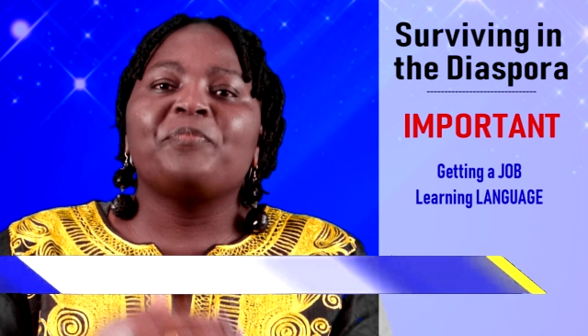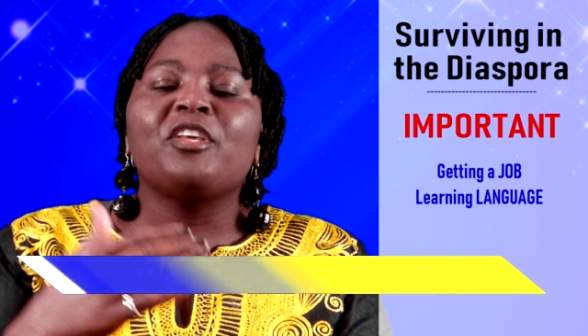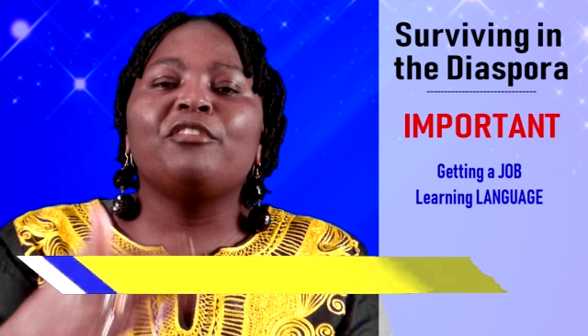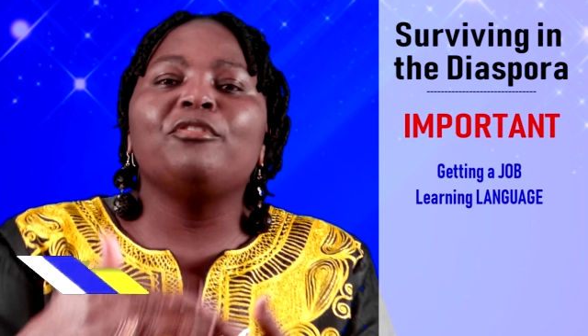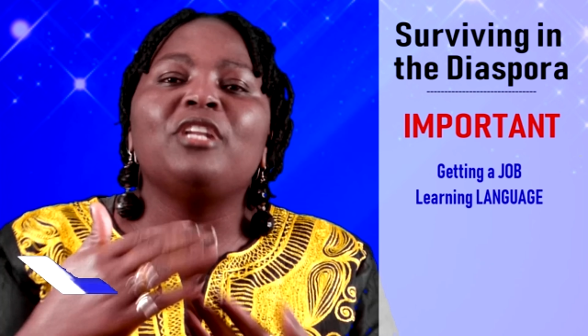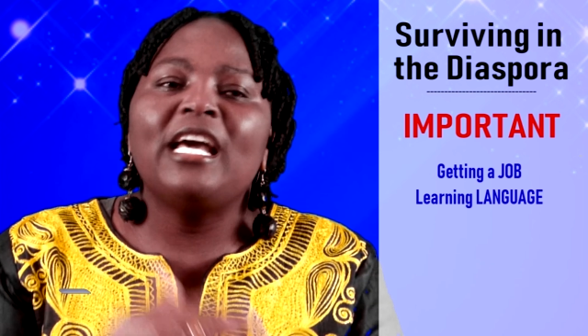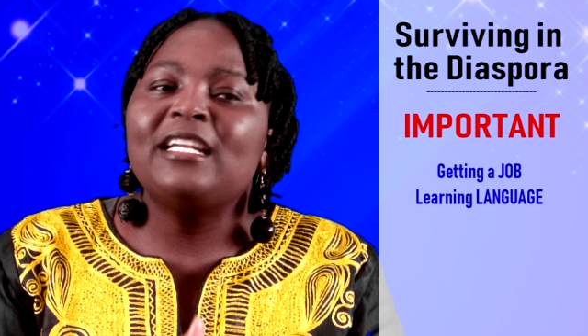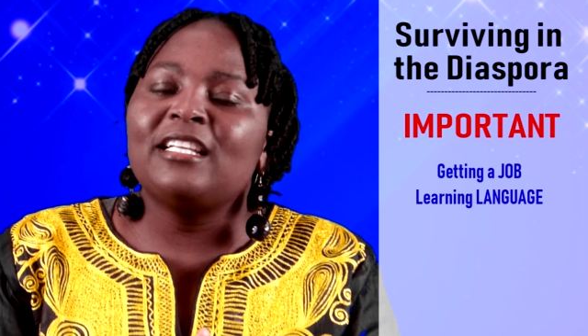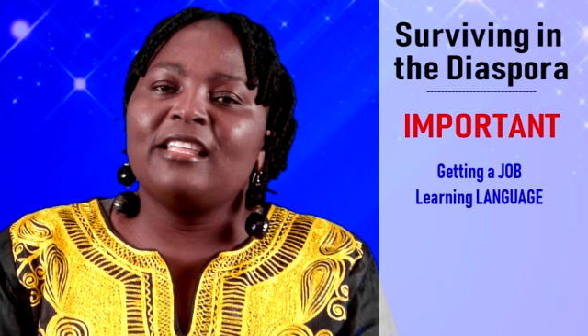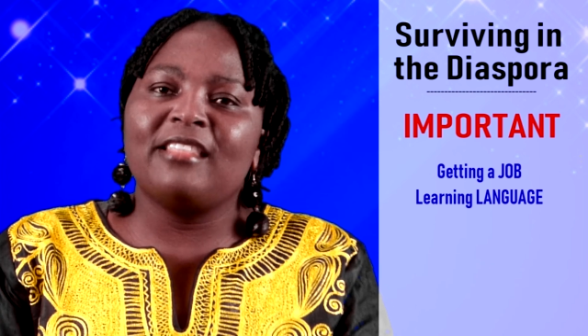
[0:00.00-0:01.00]
If you
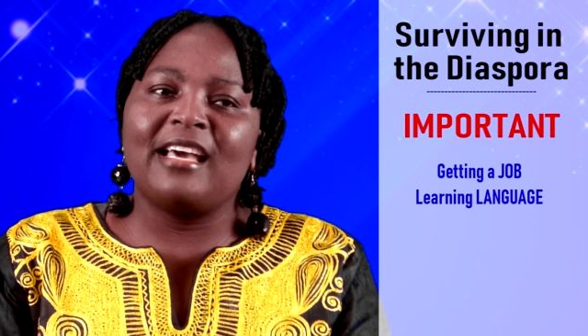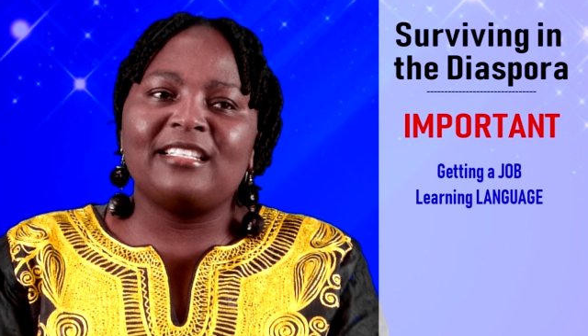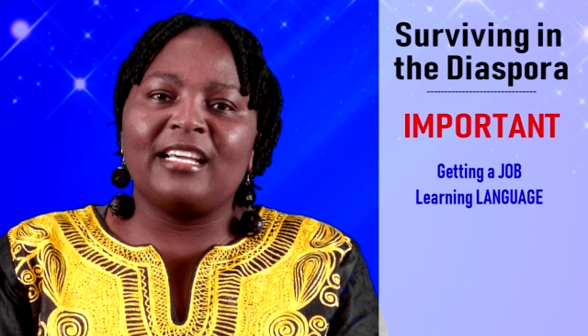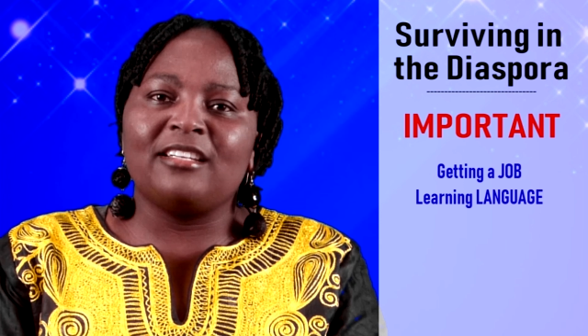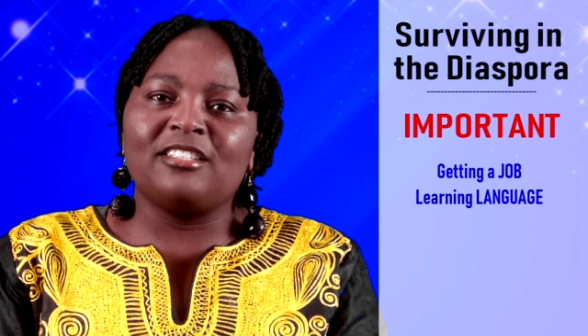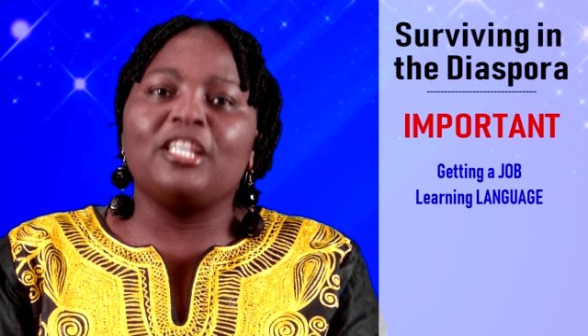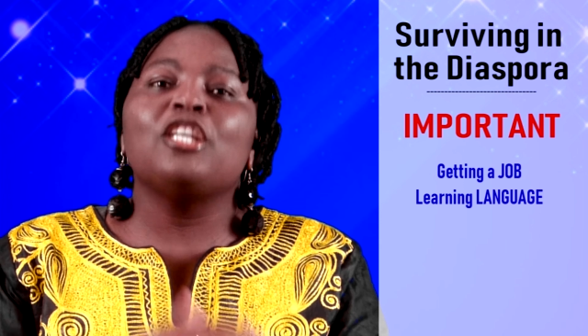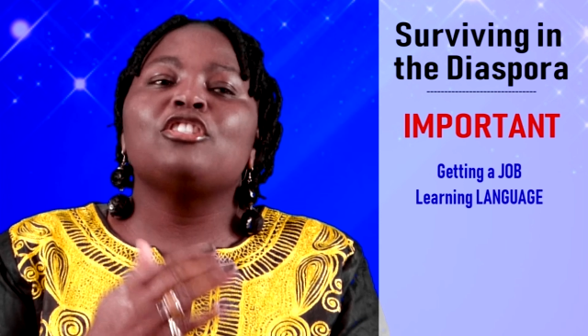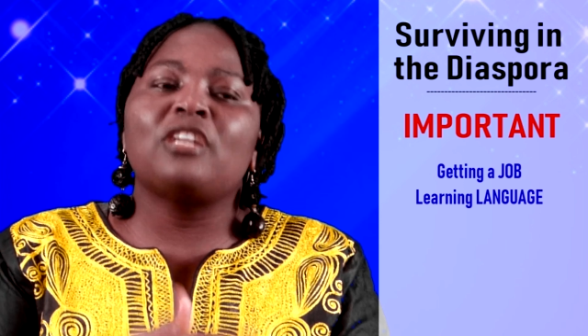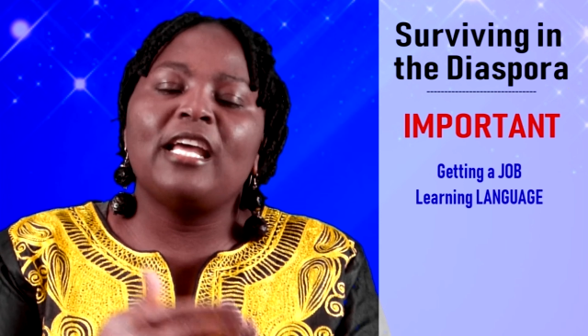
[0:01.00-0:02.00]
land in that country,
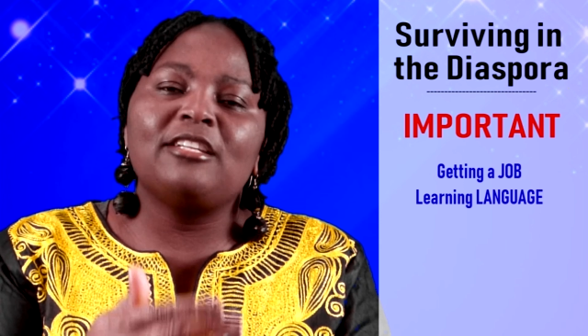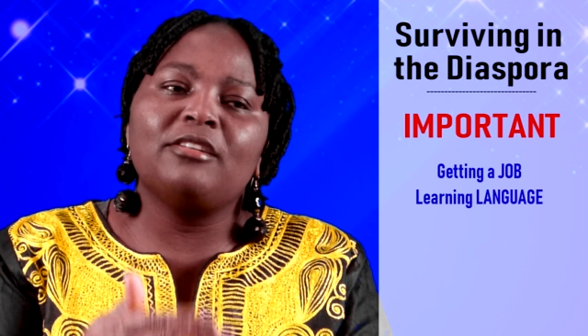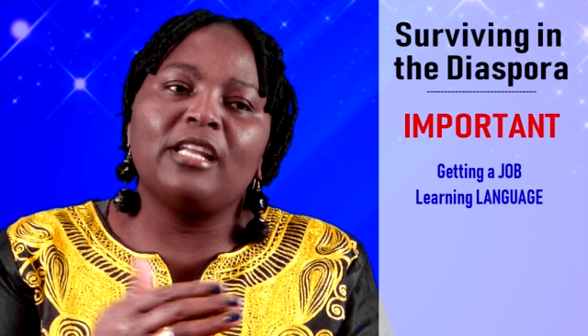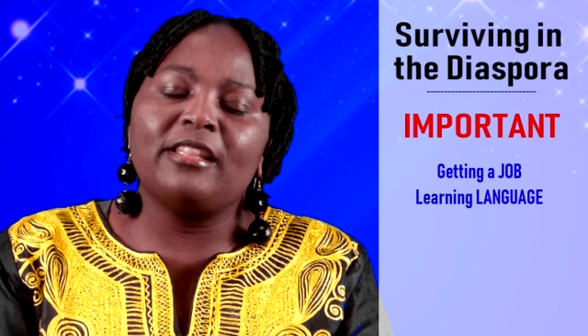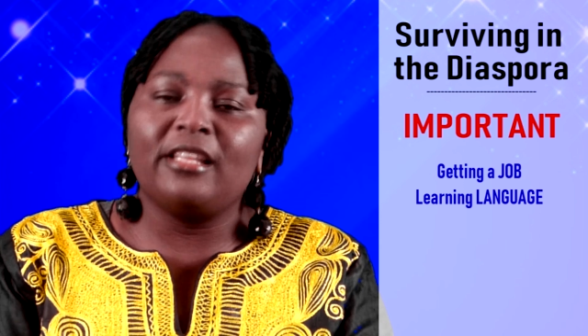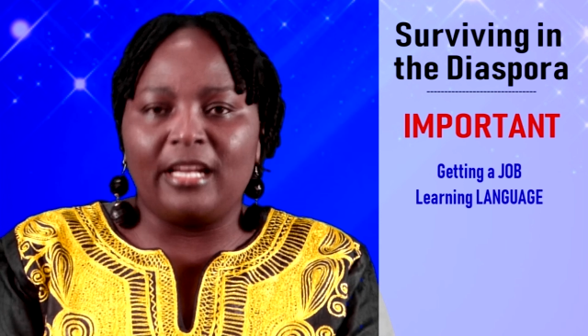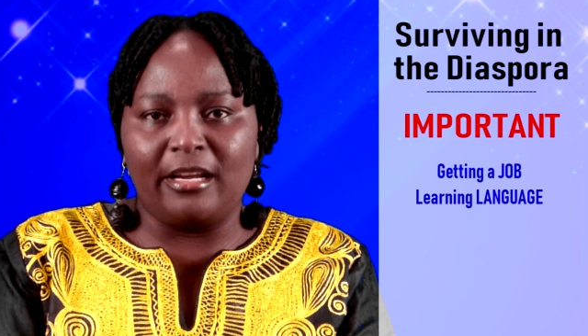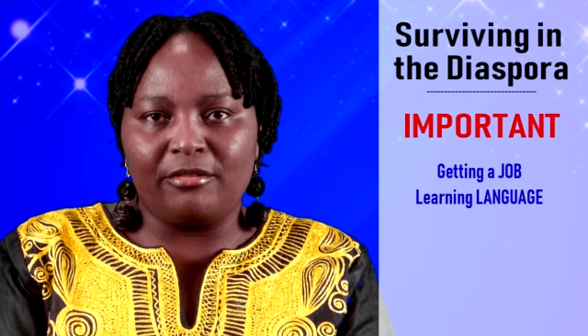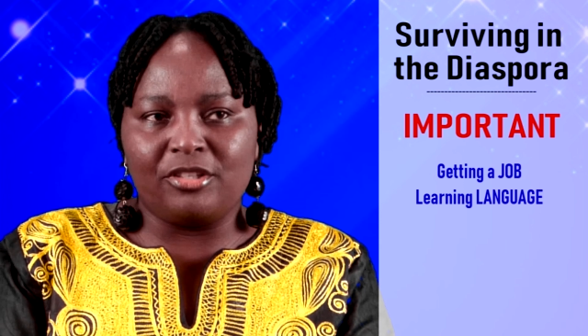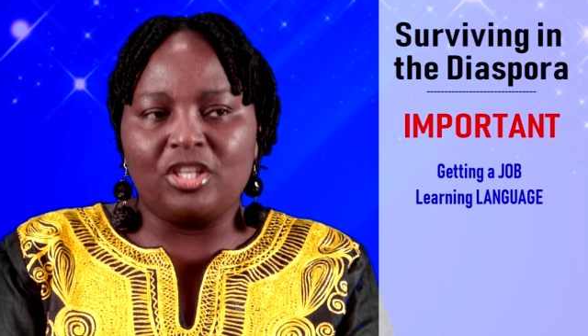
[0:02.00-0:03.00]
try to learn the
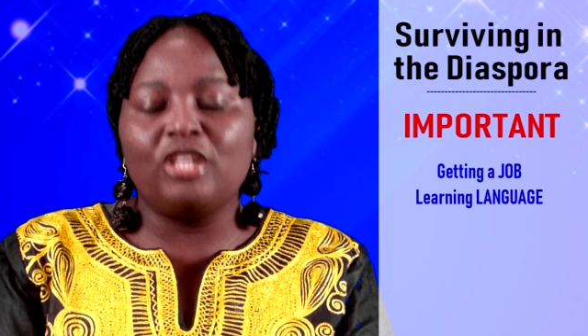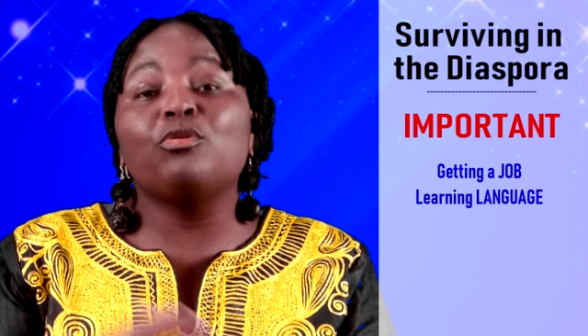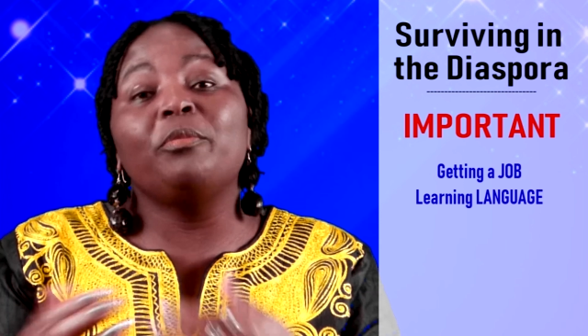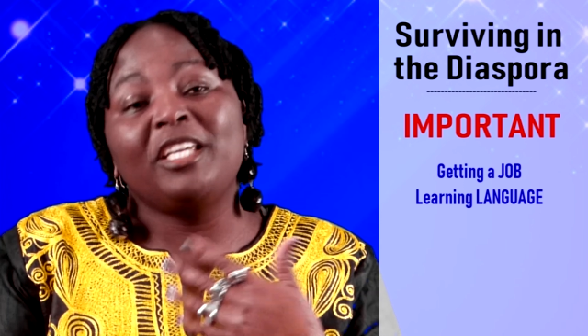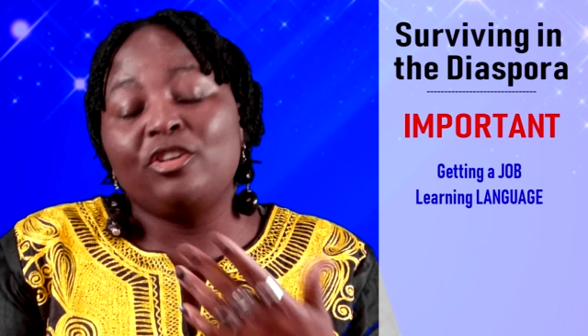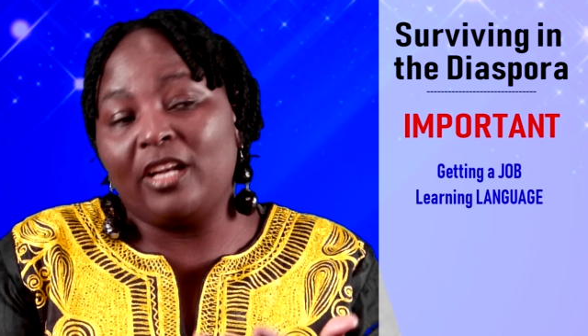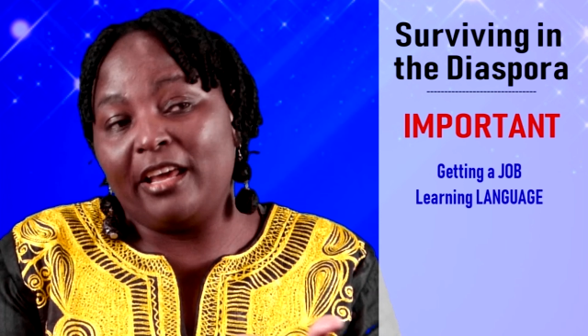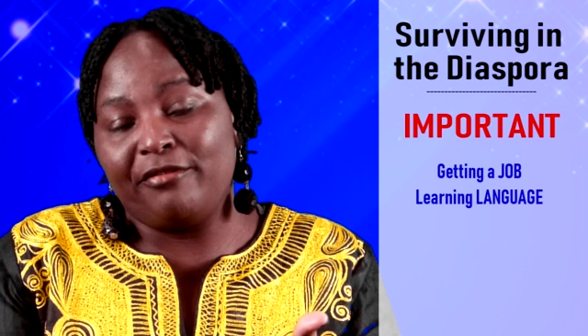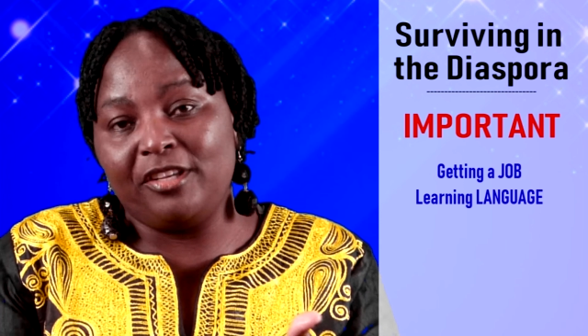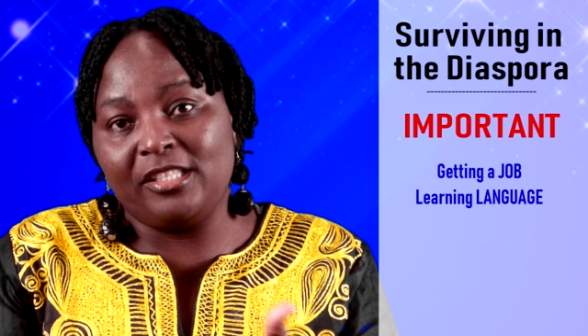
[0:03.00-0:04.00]
language. It will make your
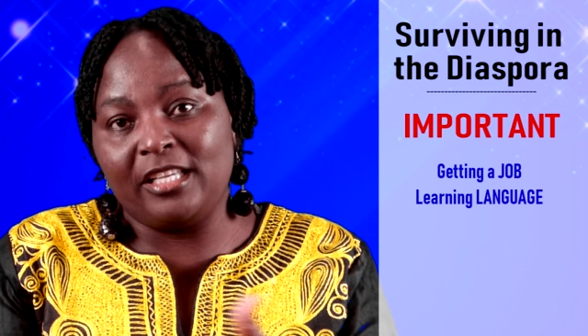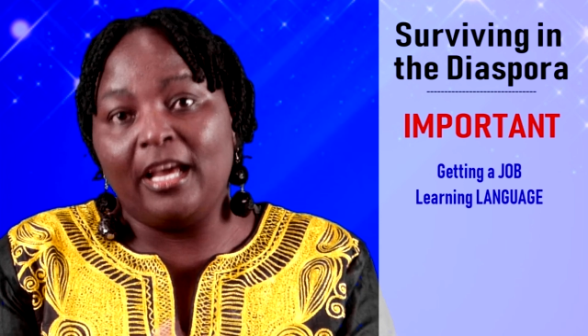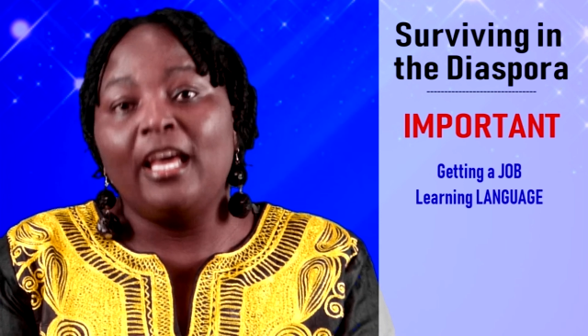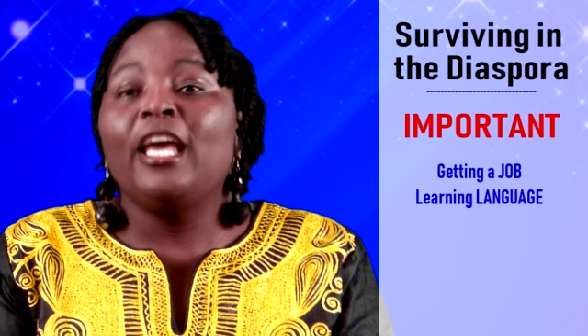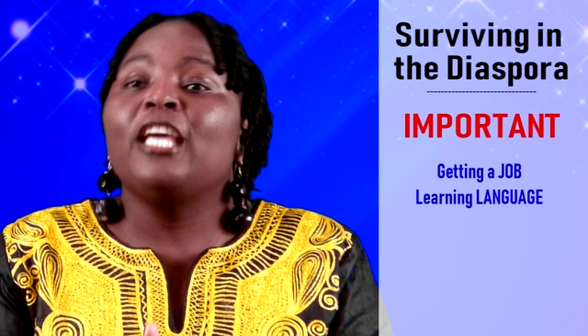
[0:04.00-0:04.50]
life easier.